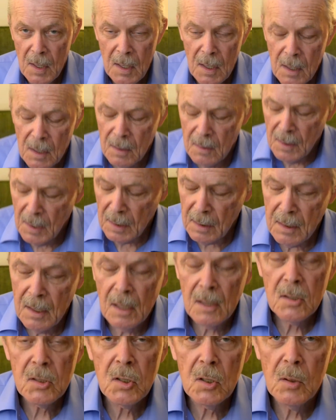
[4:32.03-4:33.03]
In that
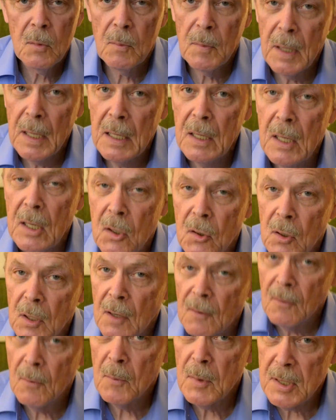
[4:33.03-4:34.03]
case, you may need to give
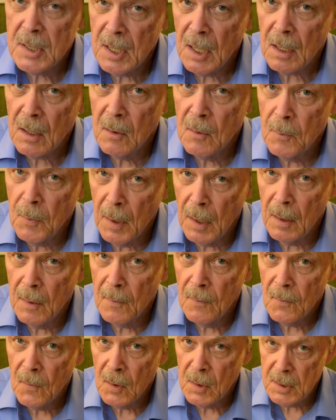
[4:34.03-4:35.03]
them a second pen,
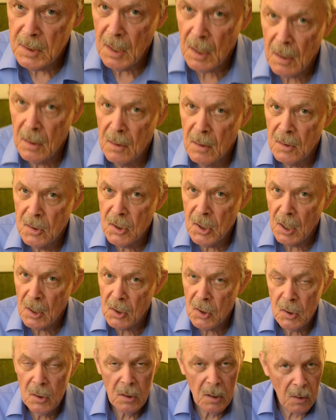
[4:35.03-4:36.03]
a second
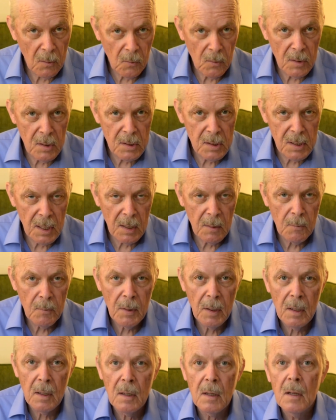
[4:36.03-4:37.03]
injection, not with the same
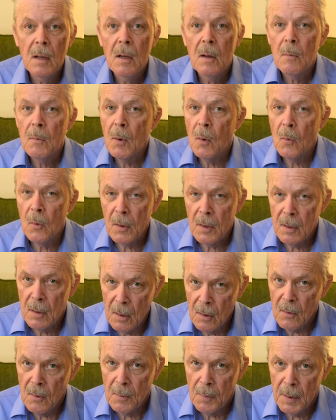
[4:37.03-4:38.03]
pen, but with
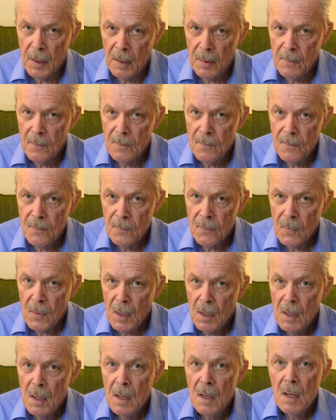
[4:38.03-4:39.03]
another pen.
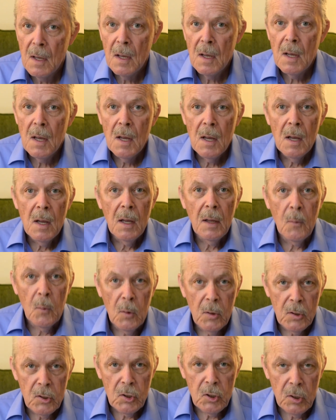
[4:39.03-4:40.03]

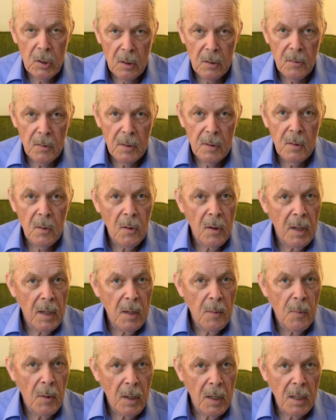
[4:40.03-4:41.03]
With children or
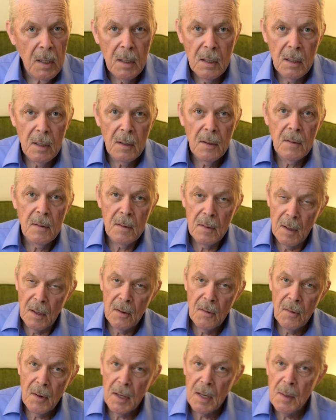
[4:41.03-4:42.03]
anybody
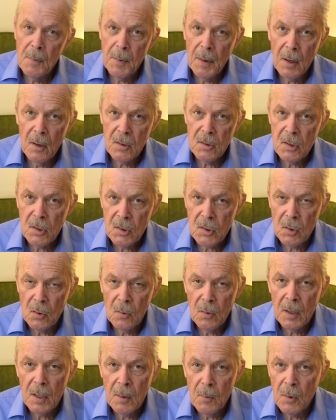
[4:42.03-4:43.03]
under 80 pounds or so,
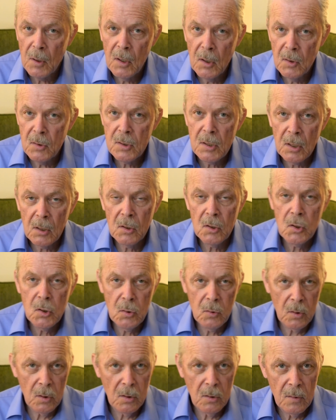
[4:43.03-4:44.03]
anybody using a
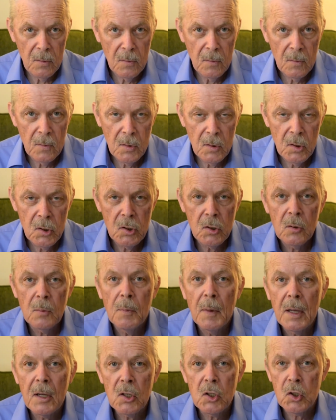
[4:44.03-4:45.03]
junior, should
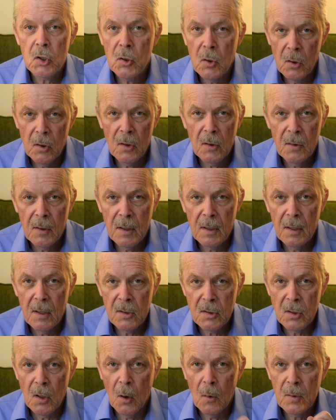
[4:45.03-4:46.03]
make sure that
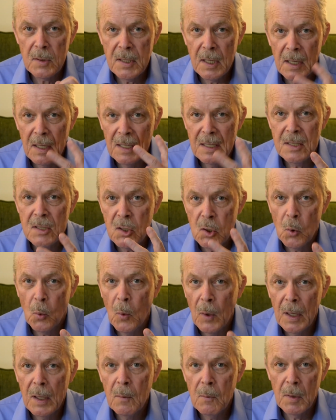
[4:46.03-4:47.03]
there's always at least
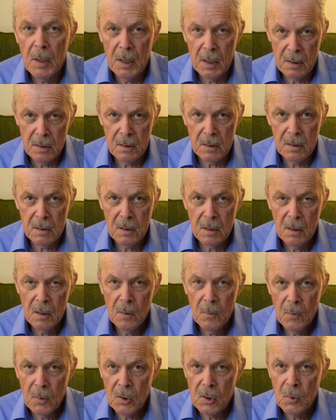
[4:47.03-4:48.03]
20 minutes
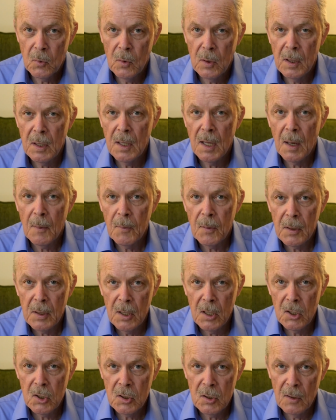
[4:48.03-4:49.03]
between the
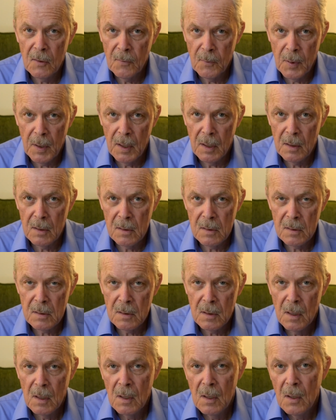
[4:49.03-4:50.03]
application of pens.
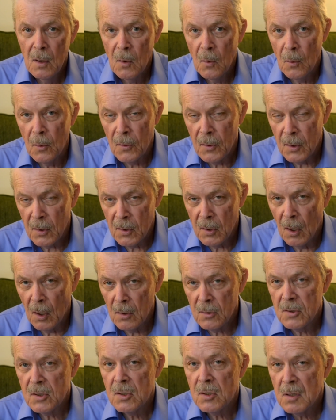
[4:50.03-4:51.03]
With
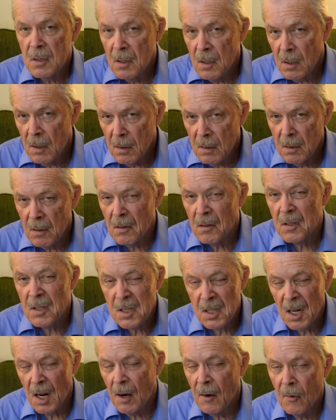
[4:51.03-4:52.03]
adults, you can
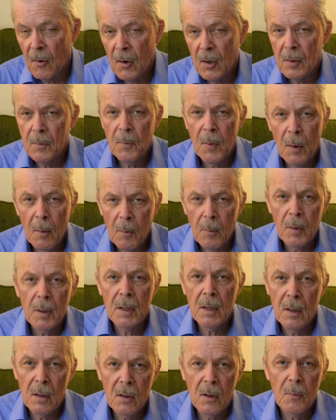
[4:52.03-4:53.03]
stagger it probably a
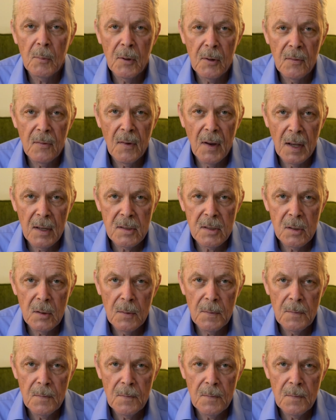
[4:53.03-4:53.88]
little bit faster.